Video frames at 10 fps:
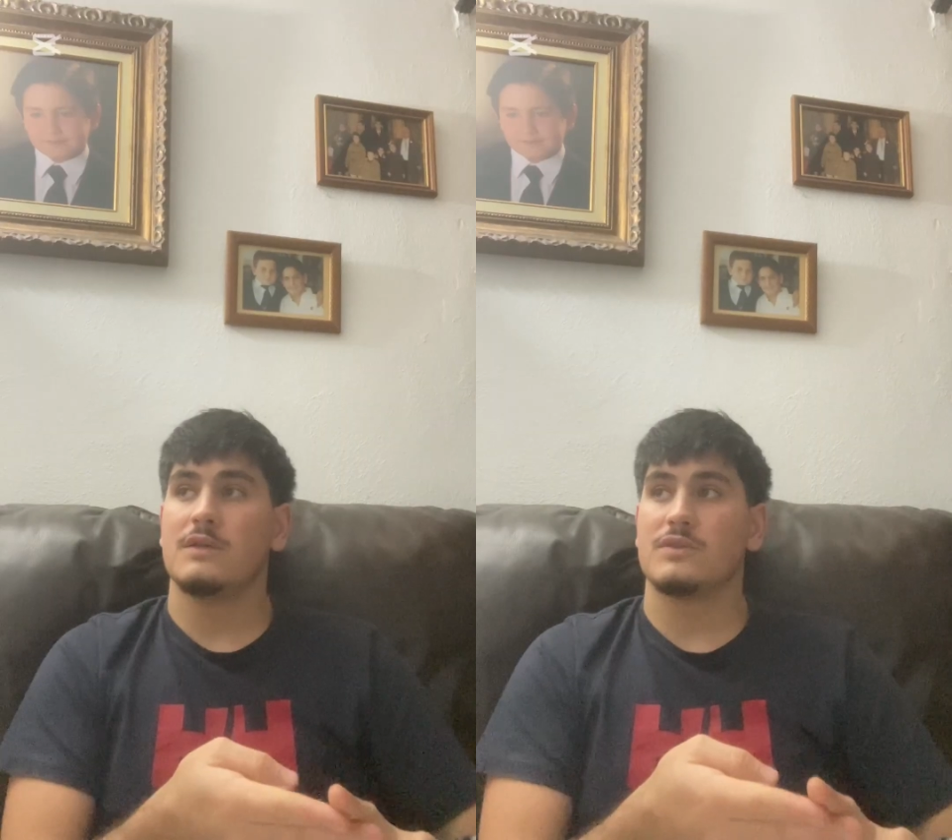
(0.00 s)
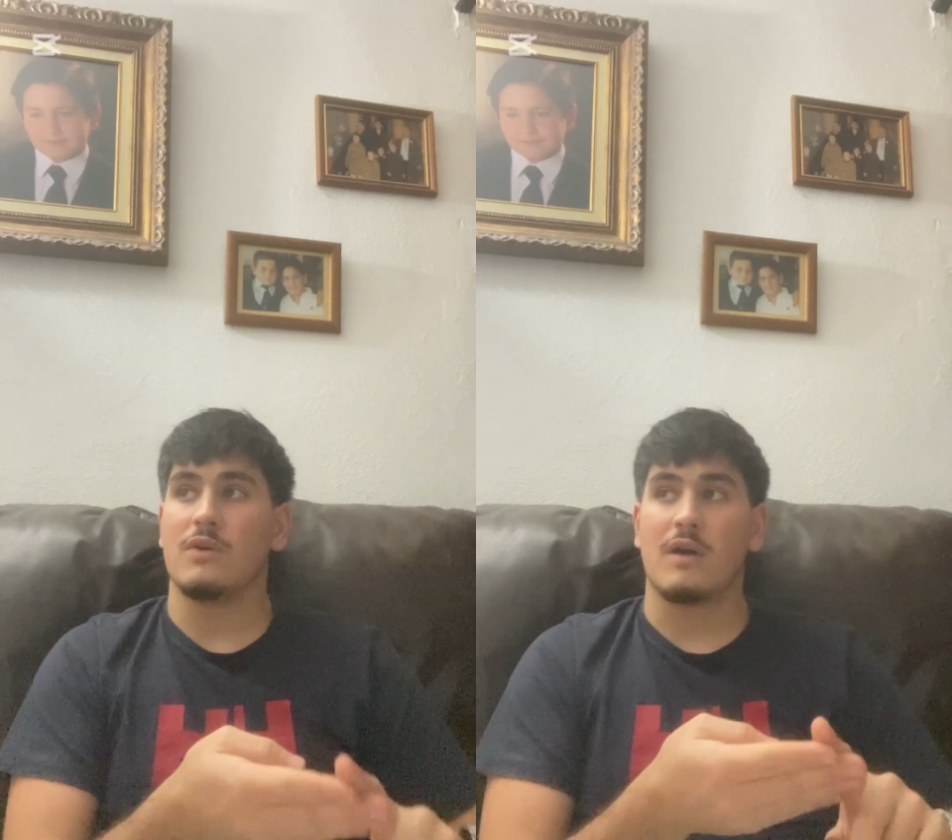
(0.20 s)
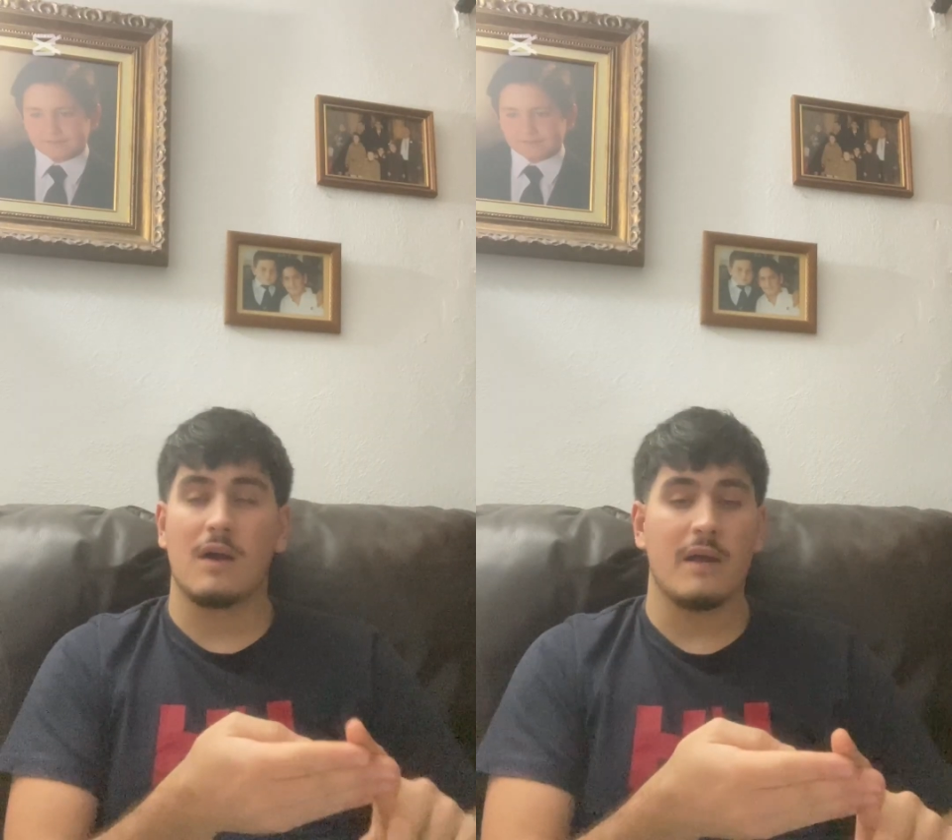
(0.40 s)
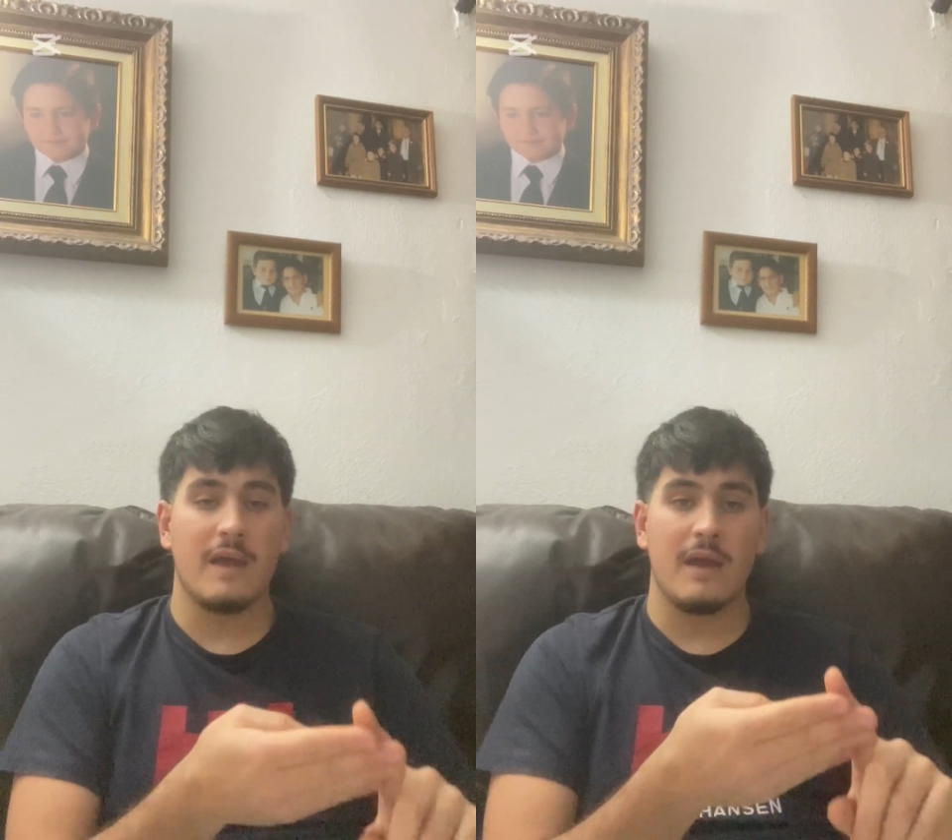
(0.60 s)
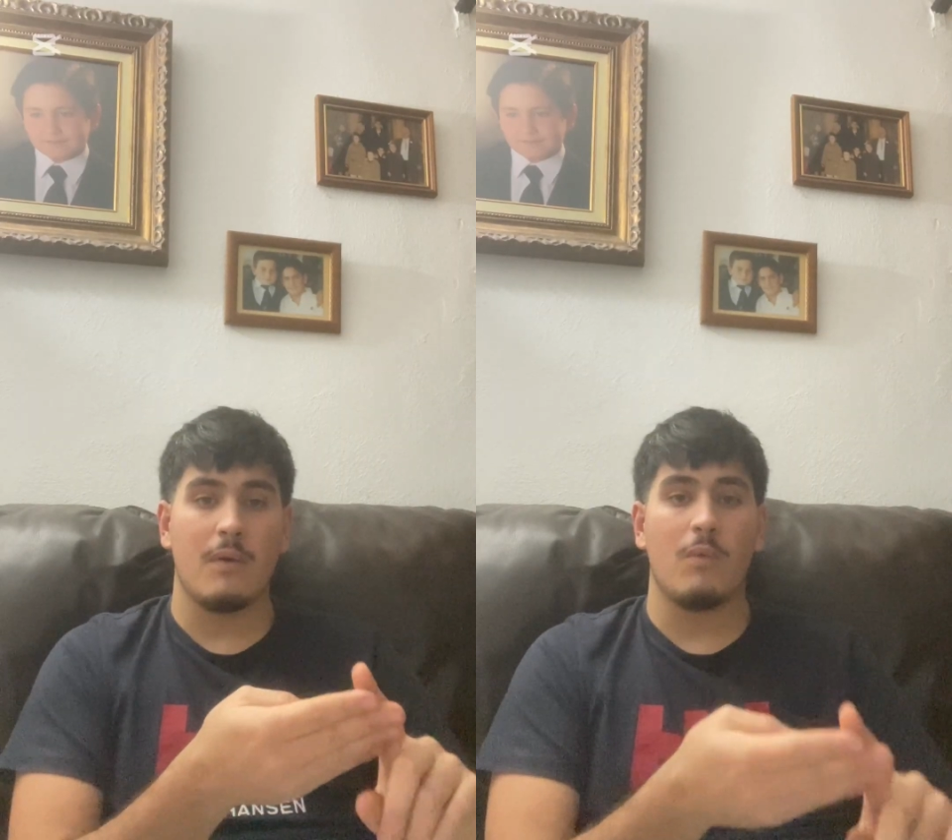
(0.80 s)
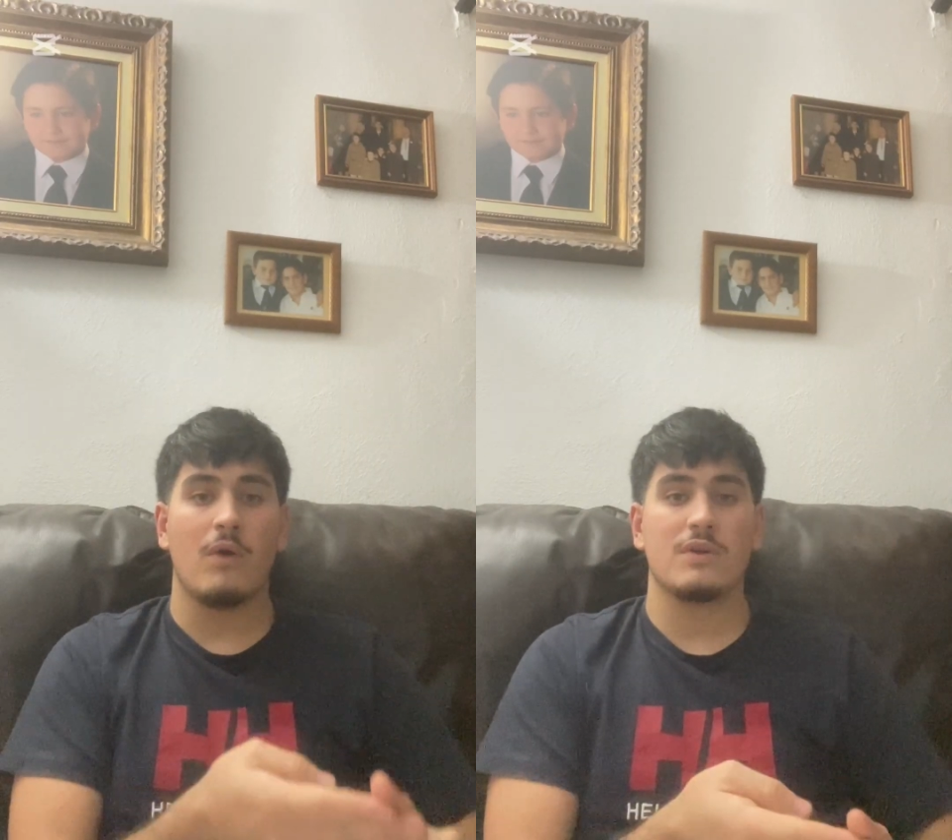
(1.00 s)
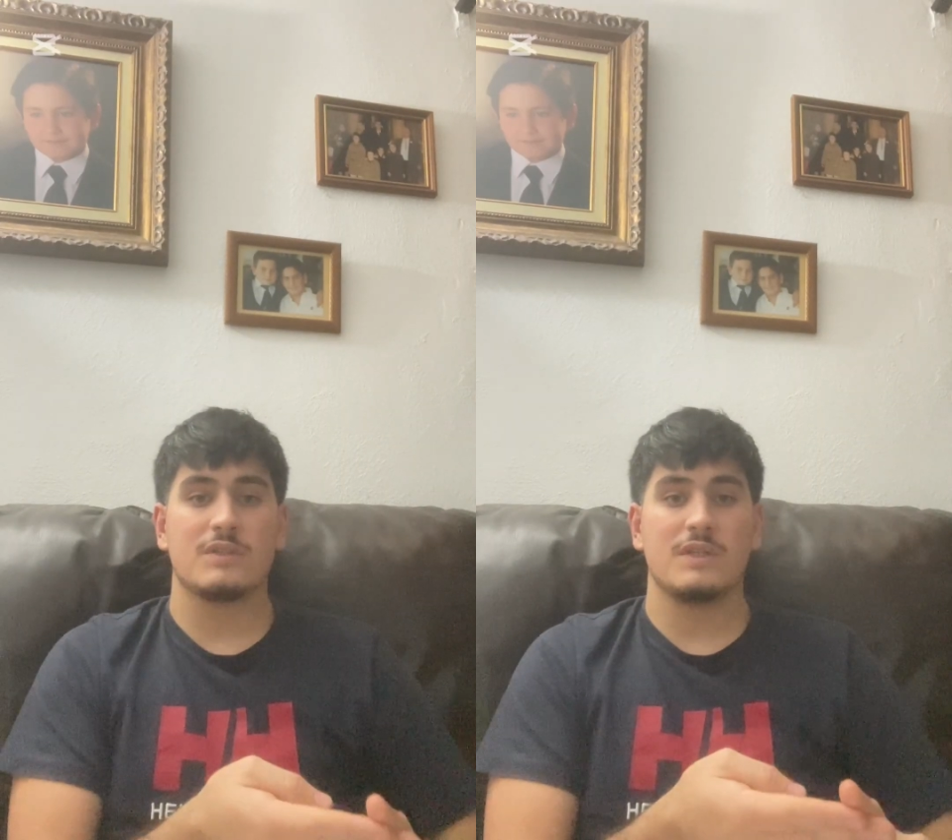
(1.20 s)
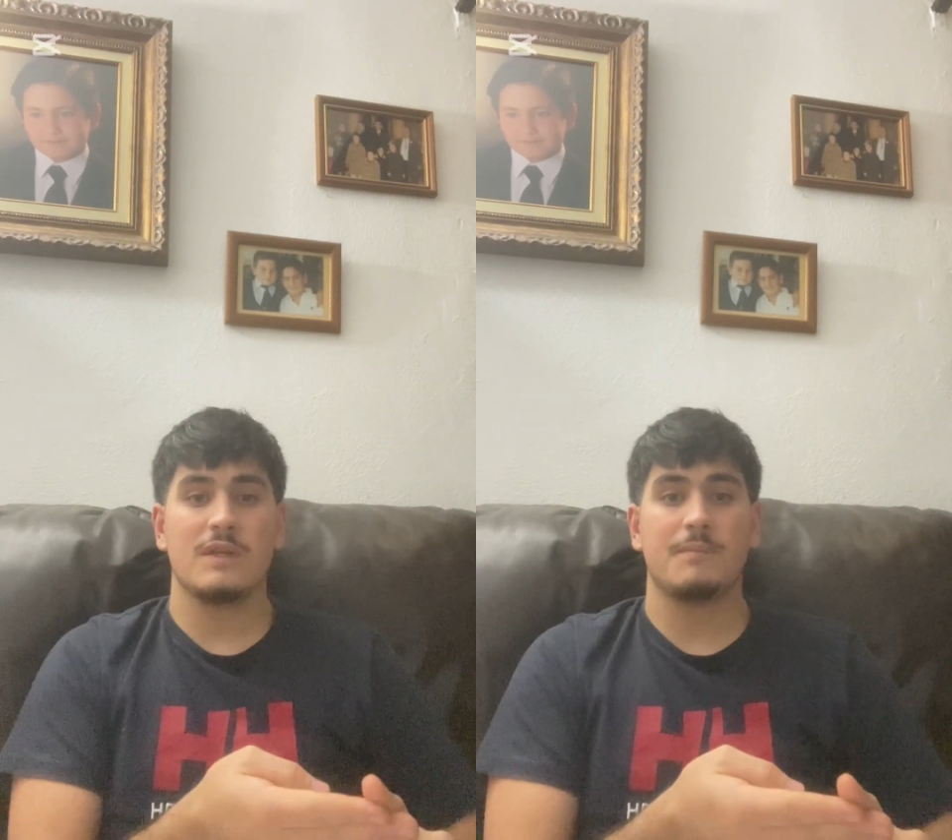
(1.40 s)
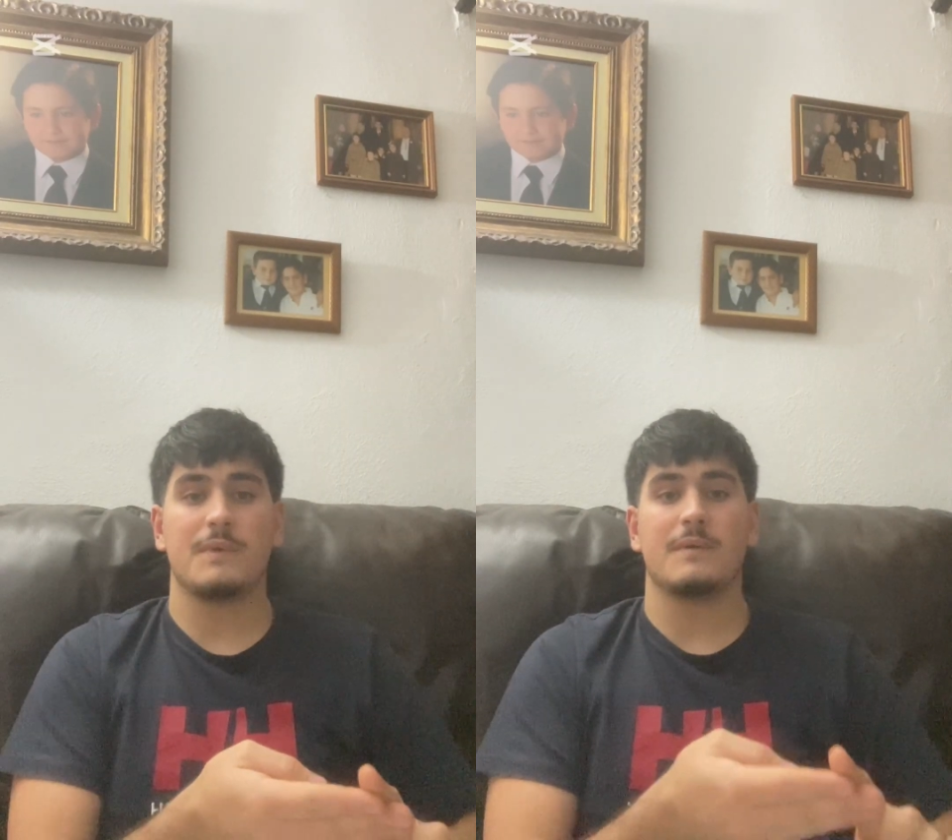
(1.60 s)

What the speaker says: some worksheet,